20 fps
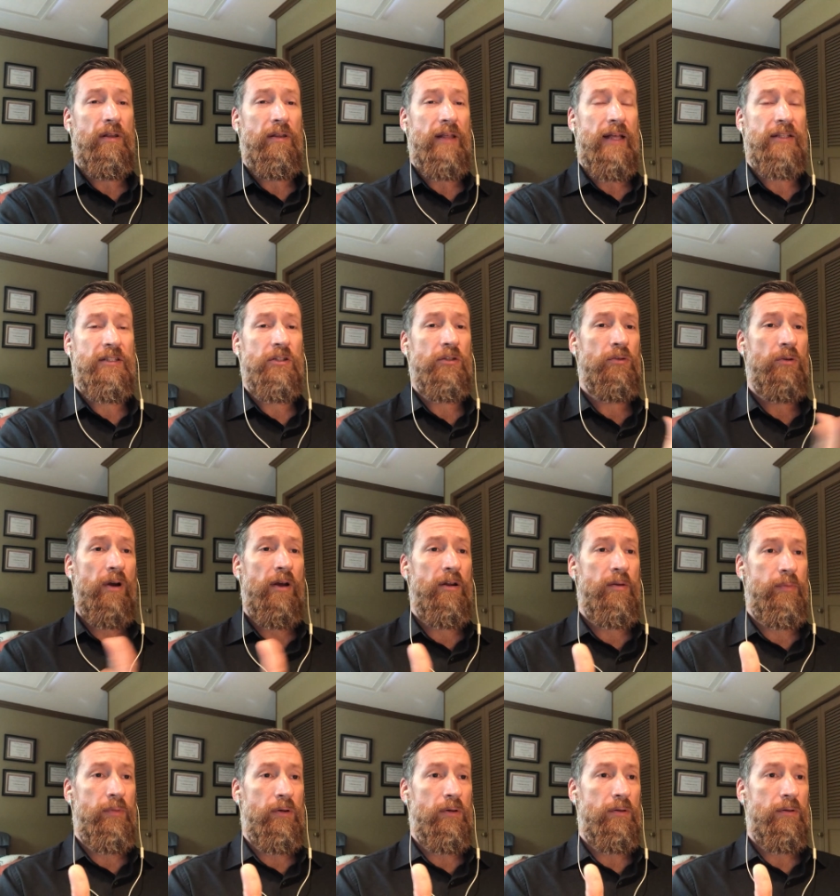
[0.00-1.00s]
That's
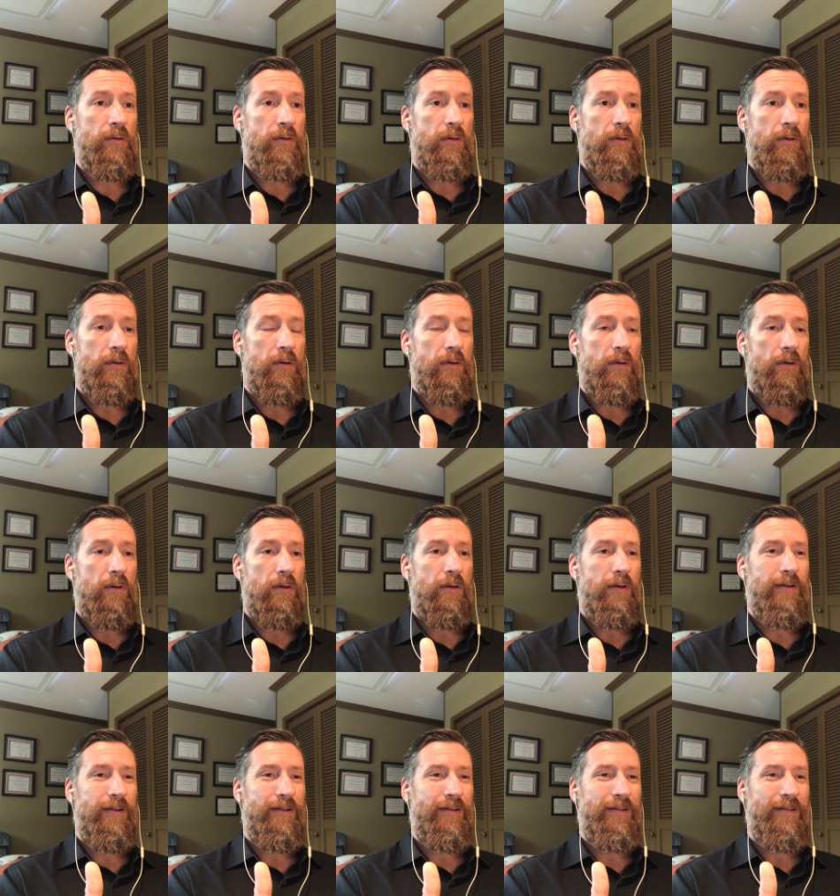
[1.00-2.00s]
incredible.
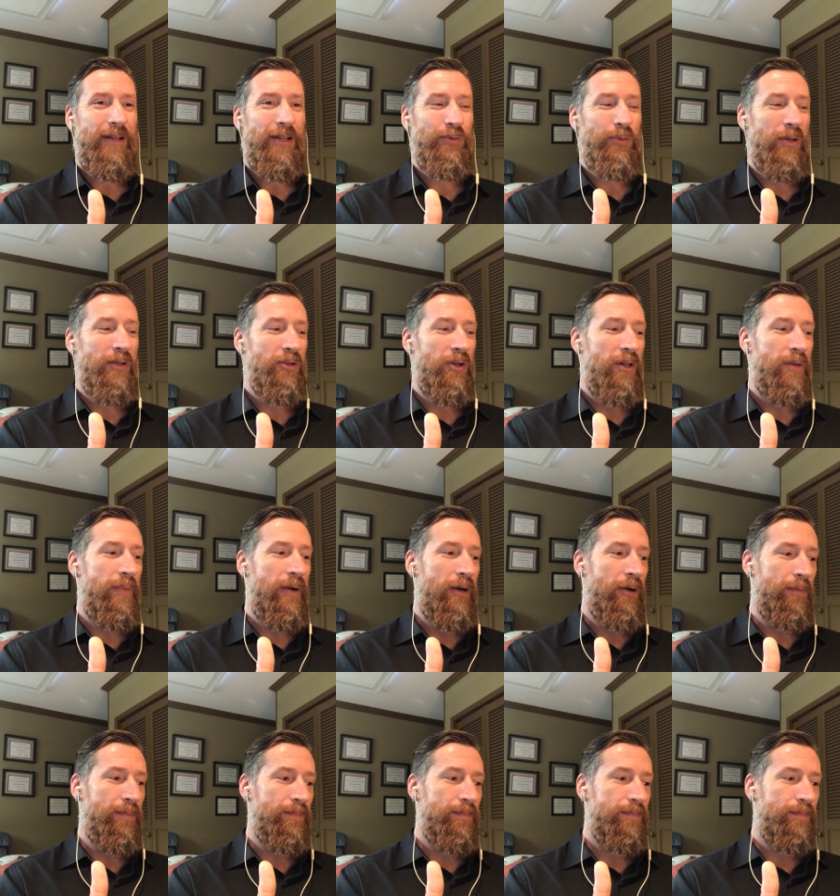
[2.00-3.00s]
That's what it's all
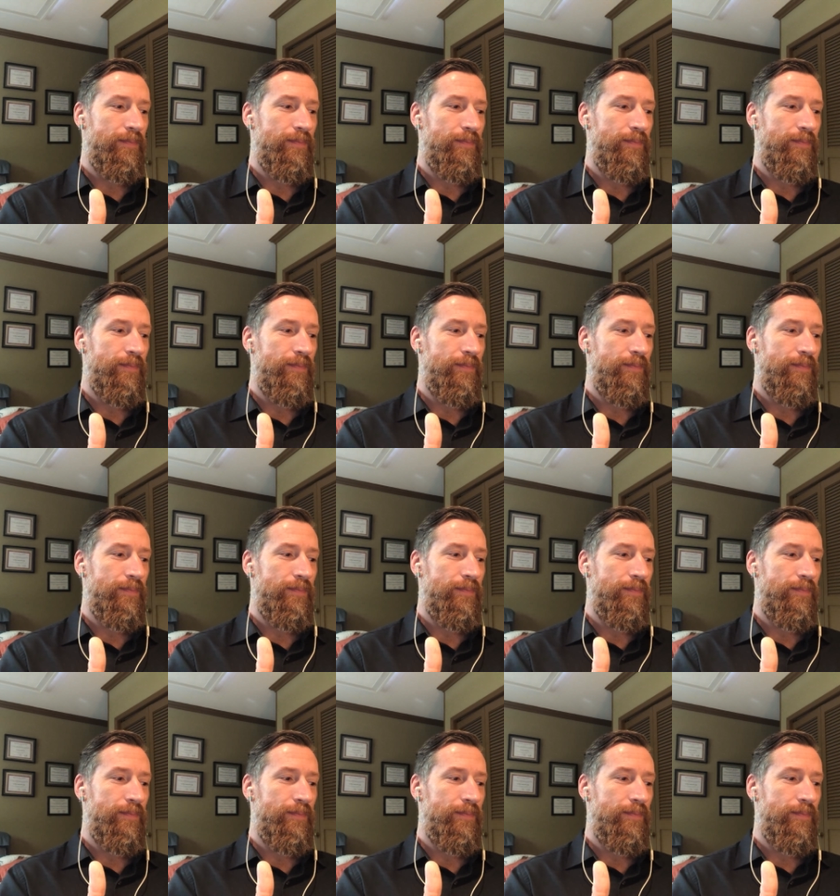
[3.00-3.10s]
about.